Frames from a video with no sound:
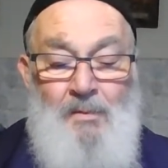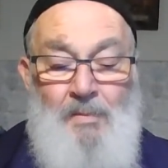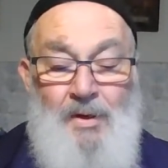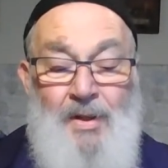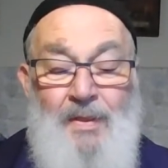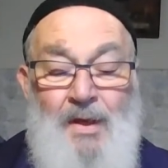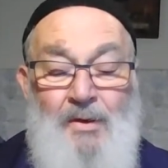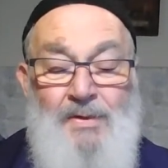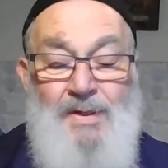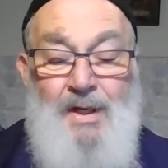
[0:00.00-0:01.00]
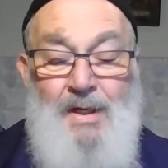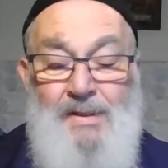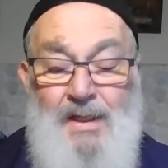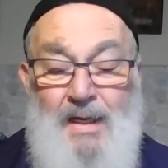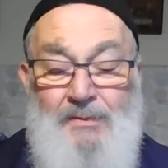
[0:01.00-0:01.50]
But in those
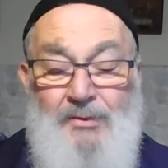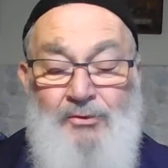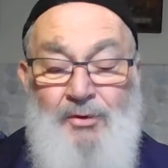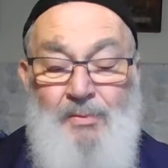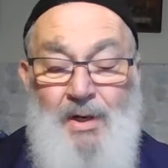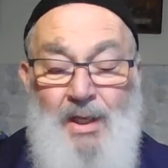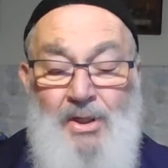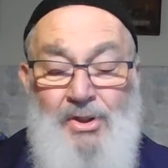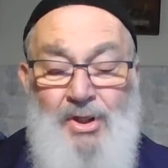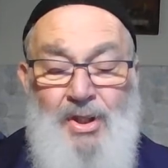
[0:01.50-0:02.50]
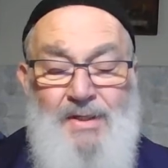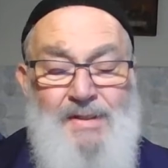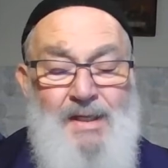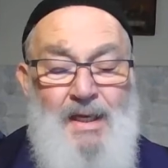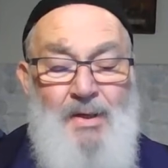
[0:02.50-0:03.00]
days after tribulation, the
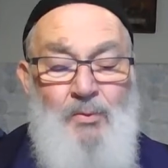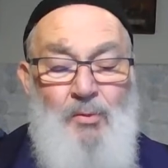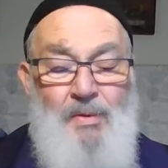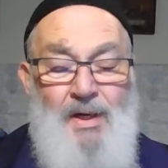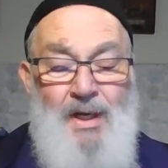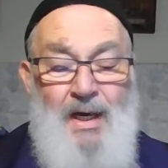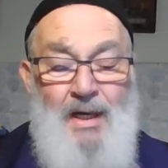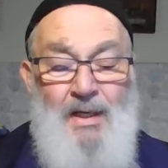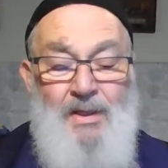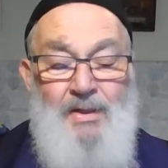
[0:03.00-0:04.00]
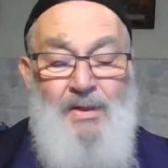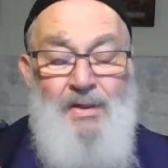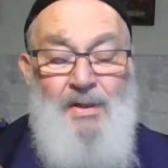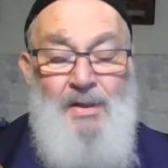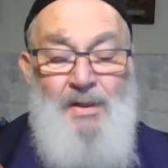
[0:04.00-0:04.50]
sun will be darkened,
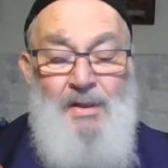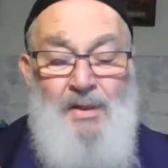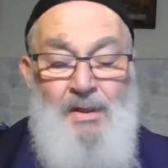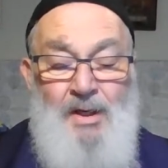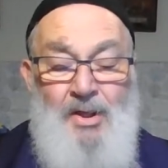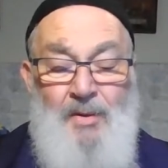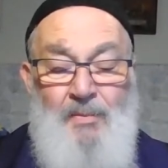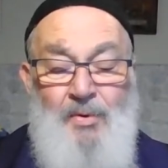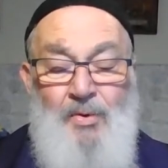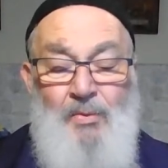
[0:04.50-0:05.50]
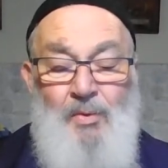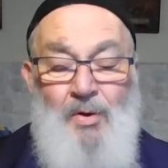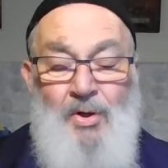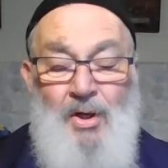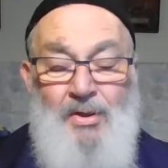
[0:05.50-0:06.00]
and the moon
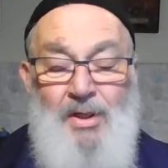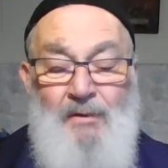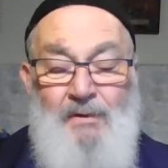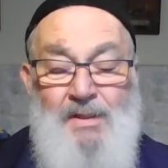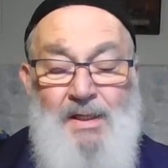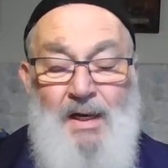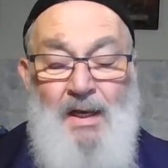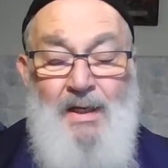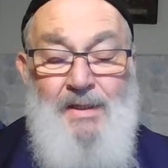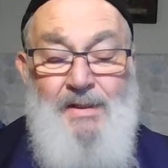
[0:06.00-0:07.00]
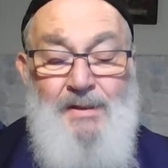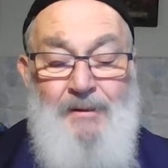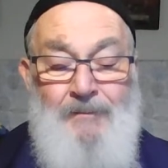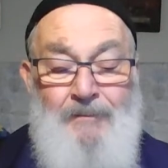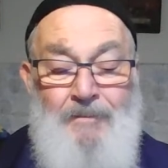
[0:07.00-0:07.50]
will not give its light.
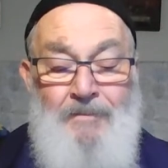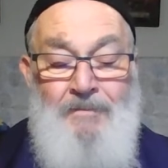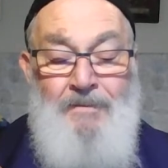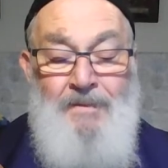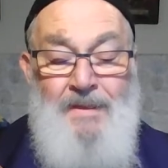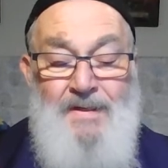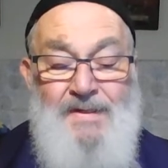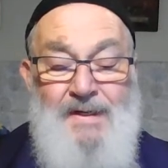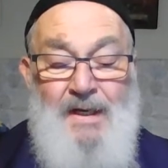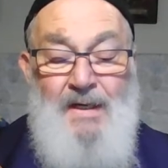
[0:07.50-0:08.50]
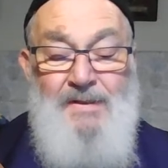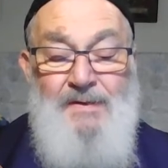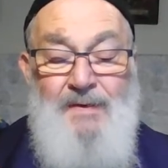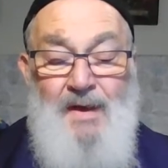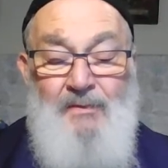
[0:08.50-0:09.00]
The stars
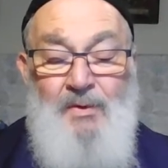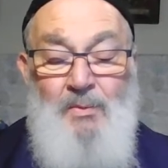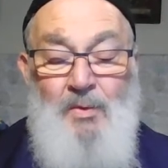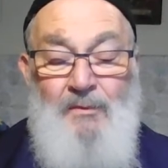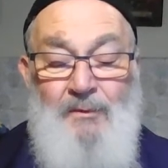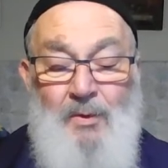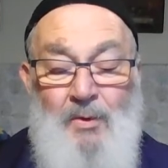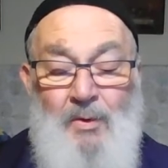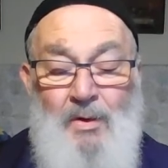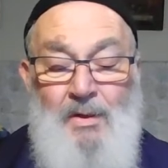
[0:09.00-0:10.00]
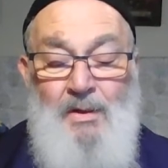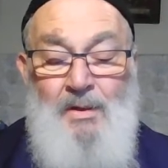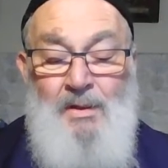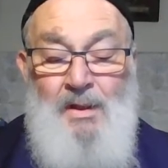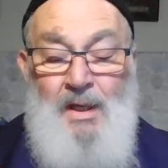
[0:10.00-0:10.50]
of heaven will fall
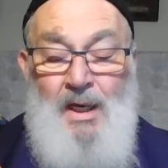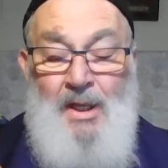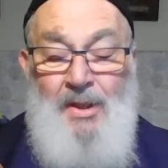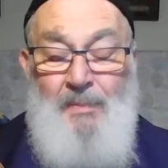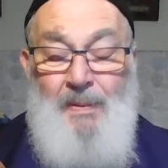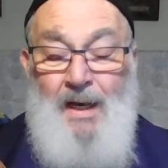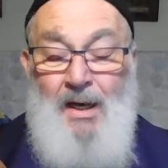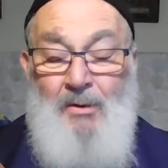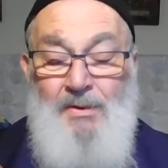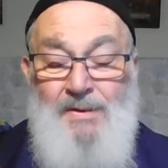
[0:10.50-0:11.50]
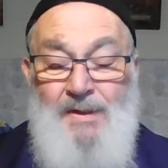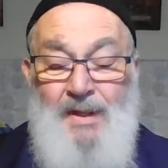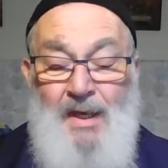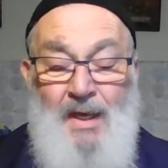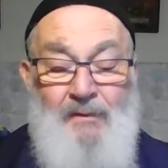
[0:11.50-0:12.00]
and the powers in
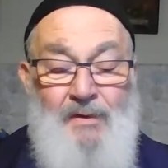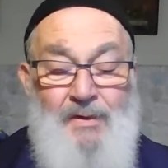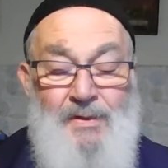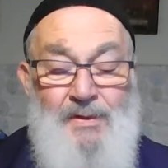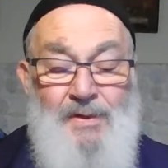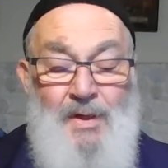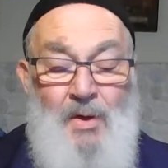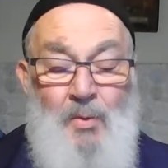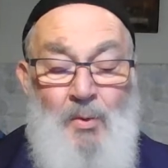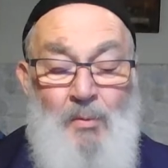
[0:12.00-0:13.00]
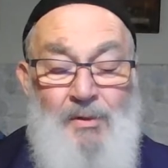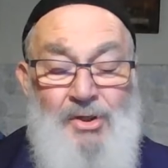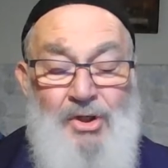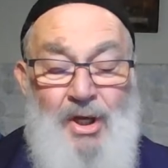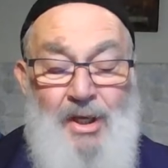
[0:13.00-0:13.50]
the heavens will be
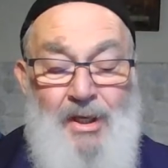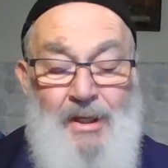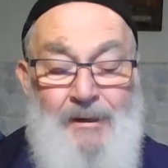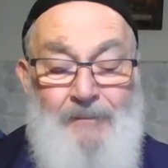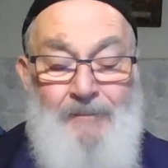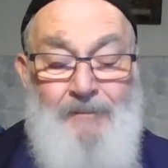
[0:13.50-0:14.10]
shaken.